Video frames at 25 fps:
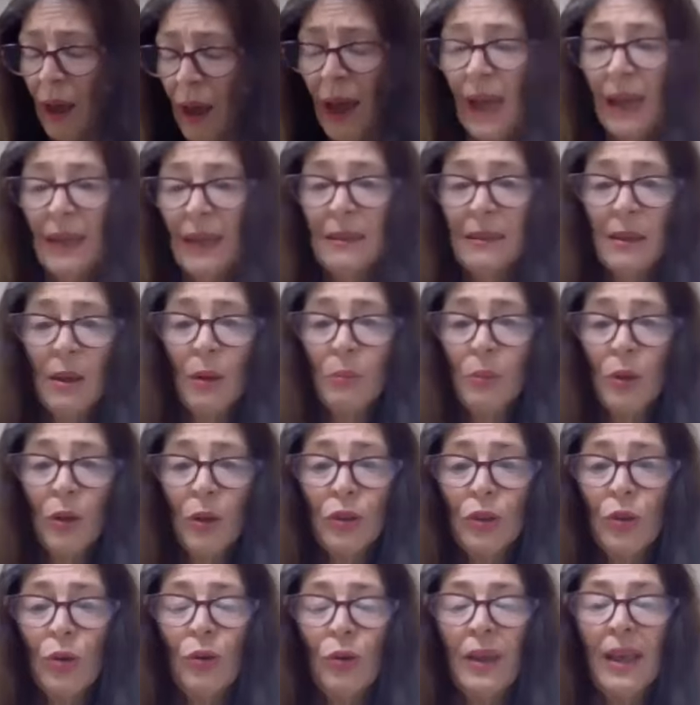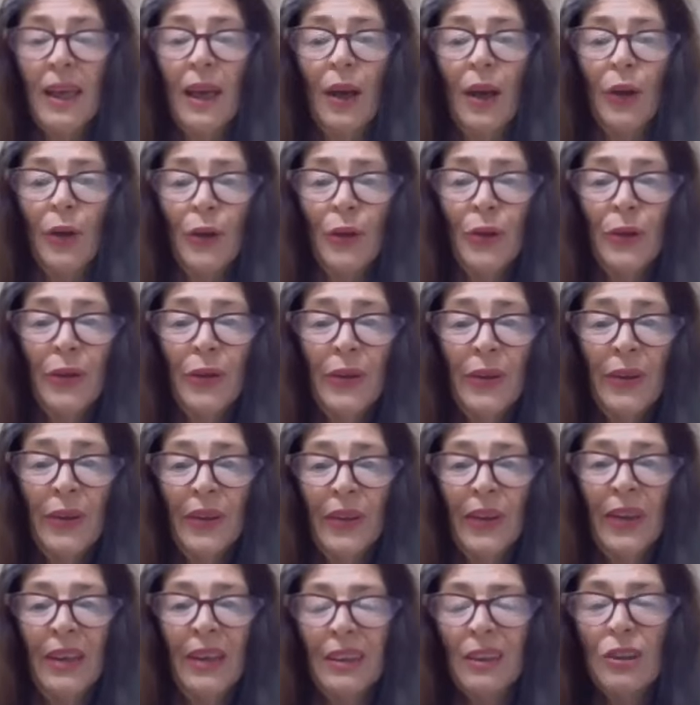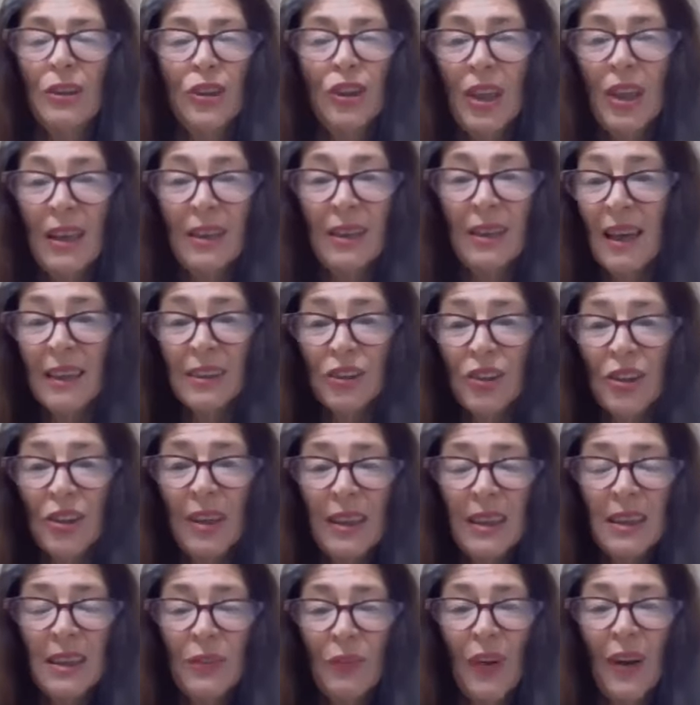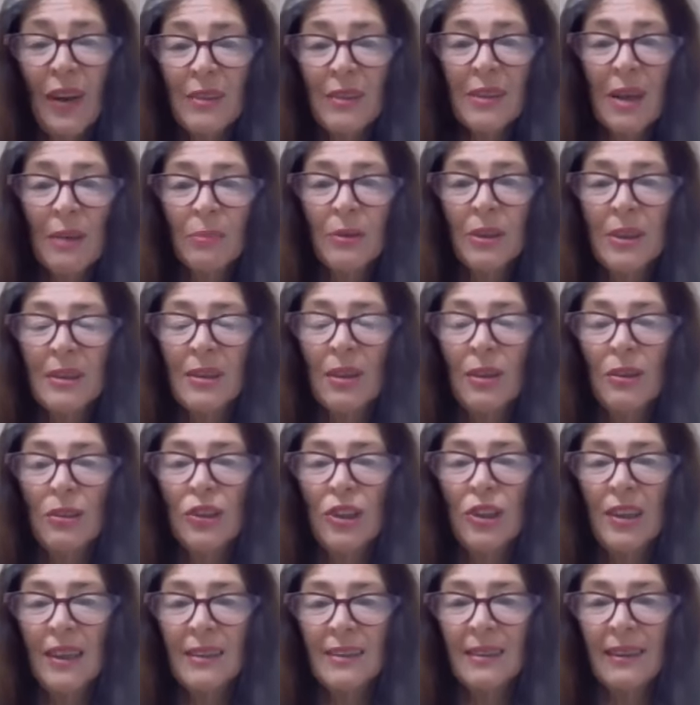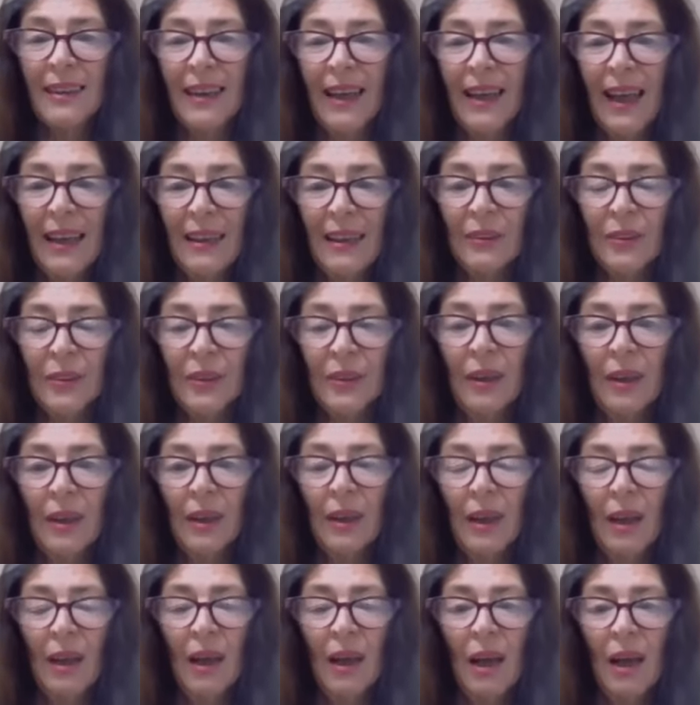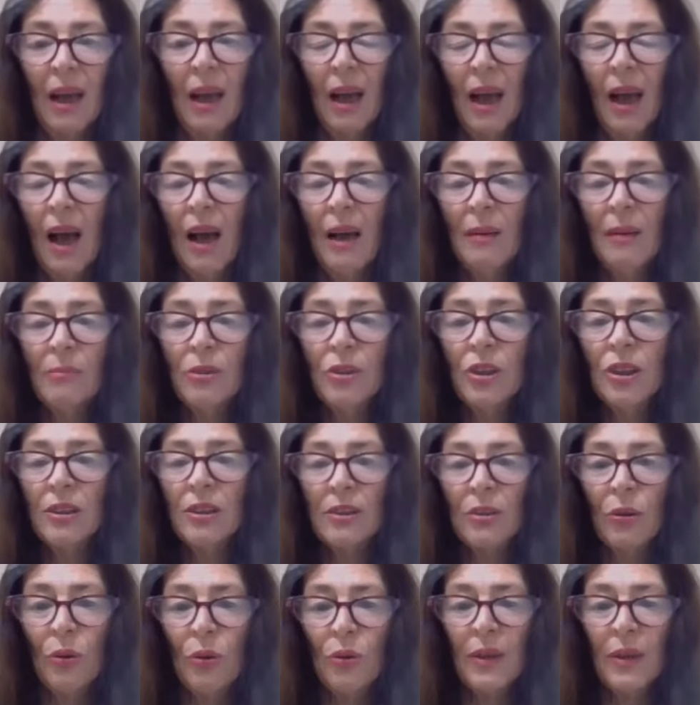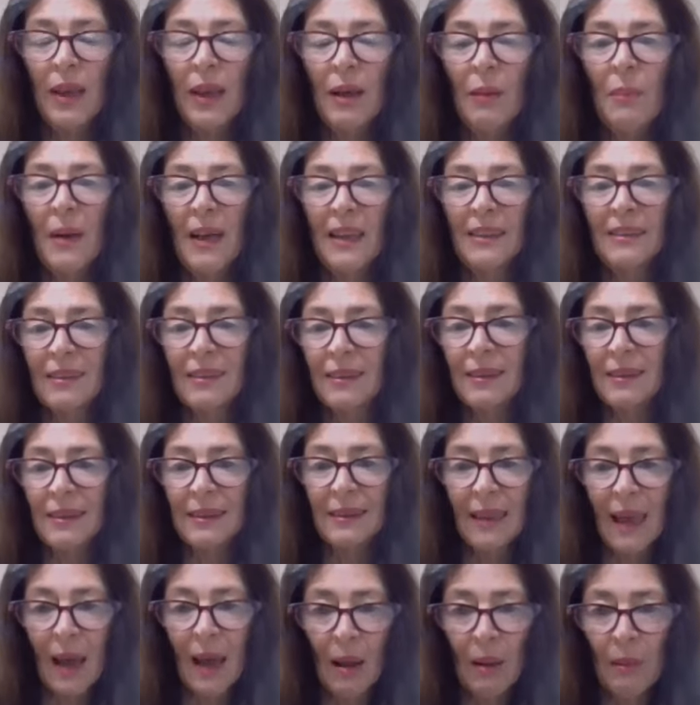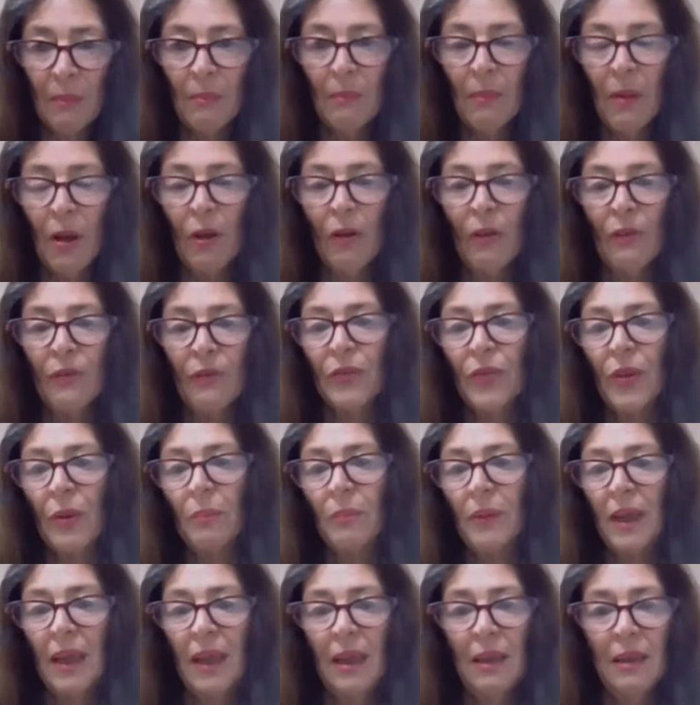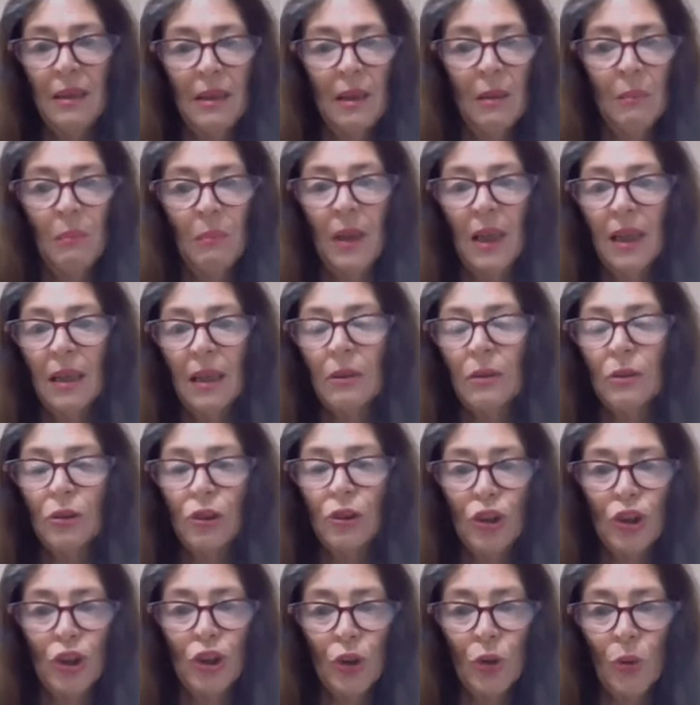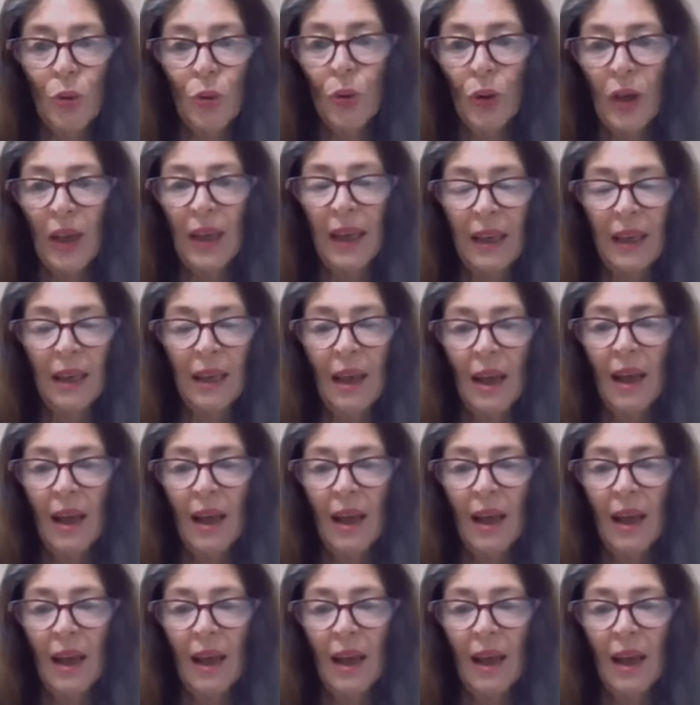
And so I'm not talking her, because she actually, as far as I'm concerned, she doesn't count. I'm just talking about some of them in the middle, surely.